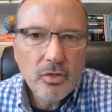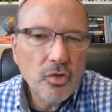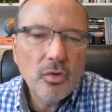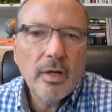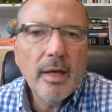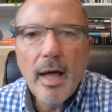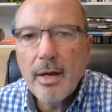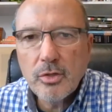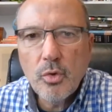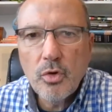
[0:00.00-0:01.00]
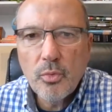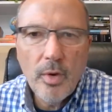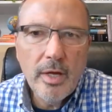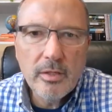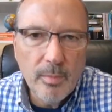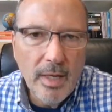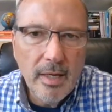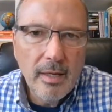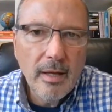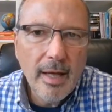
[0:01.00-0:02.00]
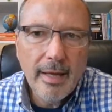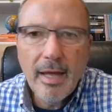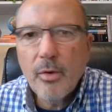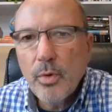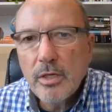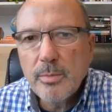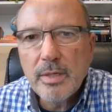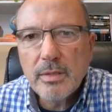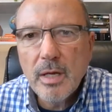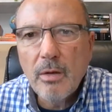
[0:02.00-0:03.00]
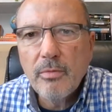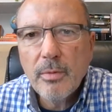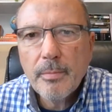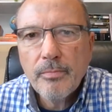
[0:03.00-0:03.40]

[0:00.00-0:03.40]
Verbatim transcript: certainly God is going to raise me. I can't raise myself.